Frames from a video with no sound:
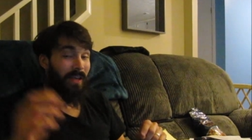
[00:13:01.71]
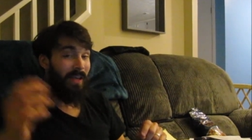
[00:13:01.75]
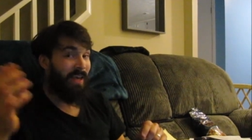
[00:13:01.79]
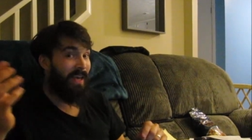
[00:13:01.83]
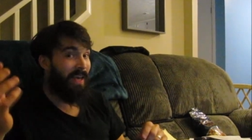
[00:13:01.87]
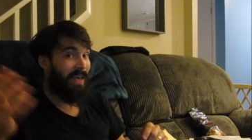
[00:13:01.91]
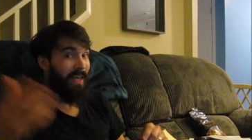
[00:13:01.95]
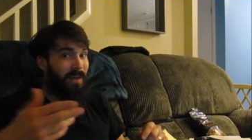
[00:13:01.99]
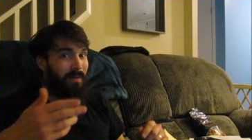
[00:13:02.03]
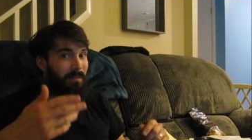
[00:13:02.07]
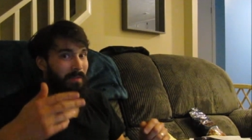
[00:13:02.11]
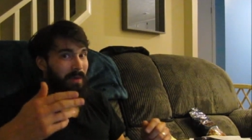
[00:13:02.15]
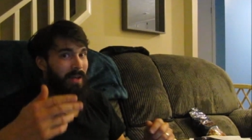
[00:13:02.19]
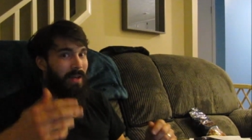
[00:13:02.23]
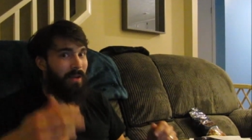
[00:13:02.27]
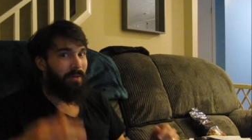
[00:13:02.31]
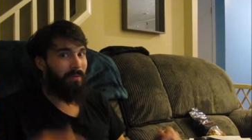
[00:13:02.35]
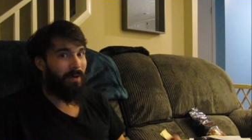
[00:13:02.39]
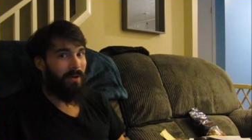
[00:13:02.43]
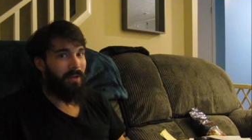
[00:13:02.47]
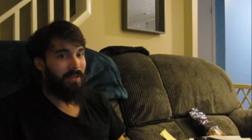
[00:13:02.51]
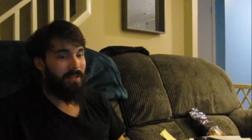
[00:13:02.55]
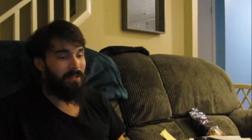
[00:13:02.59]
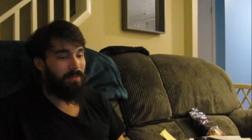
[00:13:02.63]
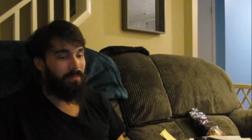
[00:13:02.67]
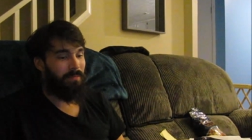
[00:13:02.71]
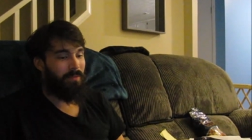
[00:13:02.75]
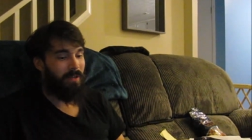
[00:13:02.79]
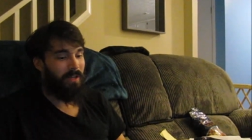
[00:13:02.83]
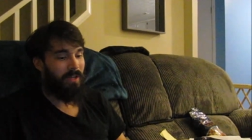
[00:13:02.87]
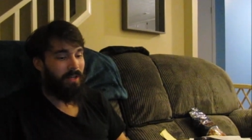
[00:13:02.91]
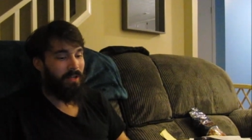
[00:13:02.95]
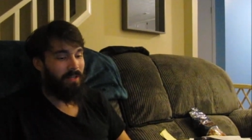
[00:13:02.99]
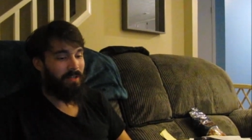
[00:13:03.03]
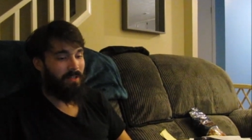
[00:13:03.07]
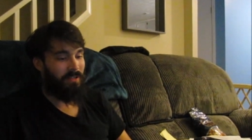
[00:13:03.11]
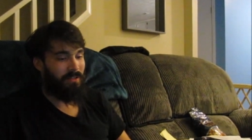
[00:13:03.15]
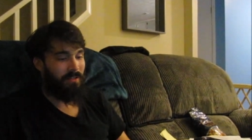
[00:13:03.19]
hit them anyways,
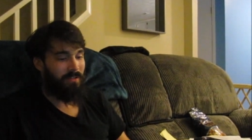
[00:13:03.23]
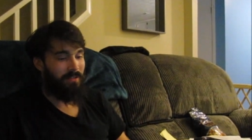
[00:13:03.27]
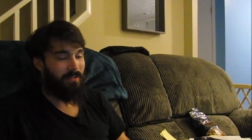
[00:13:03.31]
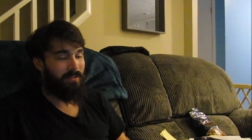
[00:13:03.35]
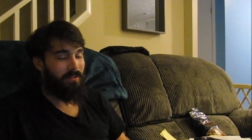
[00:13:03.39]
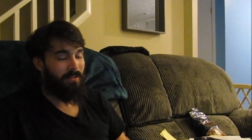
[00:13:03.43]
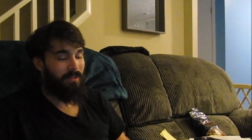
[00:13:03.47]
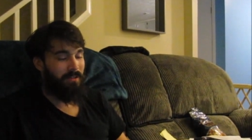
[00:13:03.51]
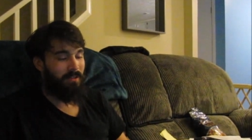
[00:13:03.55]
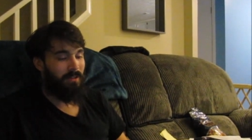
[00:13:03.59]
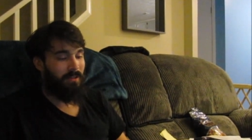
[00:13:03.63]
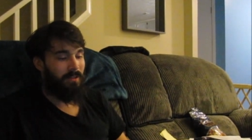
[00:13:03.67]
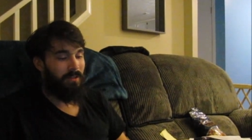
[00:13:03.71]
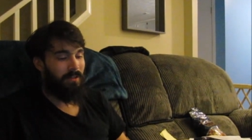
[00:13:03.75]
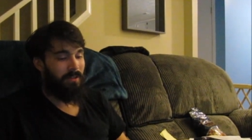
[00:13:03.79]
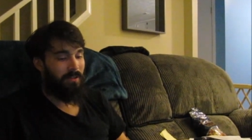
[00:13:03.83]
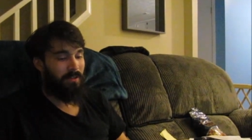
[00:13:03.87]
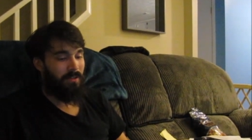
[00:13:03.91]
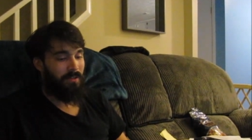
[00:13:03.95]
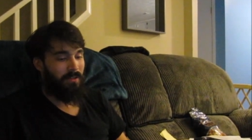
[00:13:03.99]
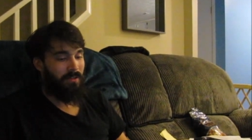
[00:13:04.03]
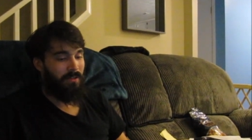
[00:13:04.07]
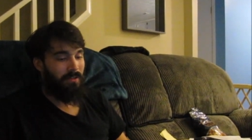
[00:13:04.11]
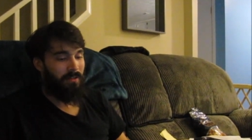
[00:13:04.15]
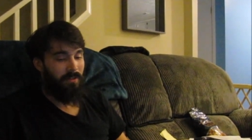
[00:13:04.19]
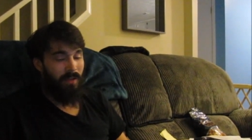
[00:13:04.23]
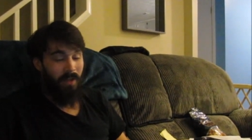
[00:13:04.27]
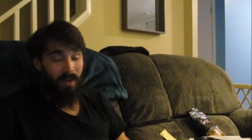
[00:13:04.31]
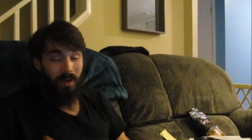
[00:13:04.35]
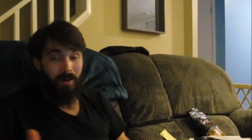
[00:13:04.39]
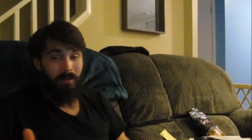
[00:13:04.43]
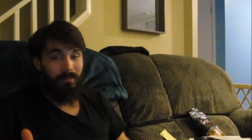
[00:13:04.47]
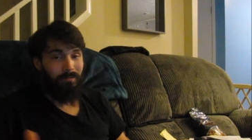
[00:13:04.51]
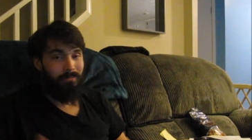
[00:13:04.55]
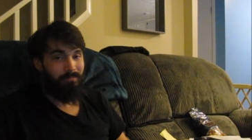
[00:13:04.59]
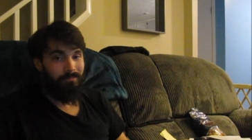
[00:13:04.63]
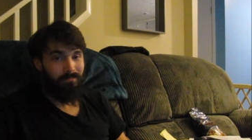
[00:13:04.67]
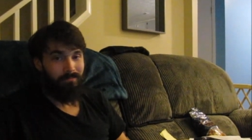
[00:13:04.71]
because yeah,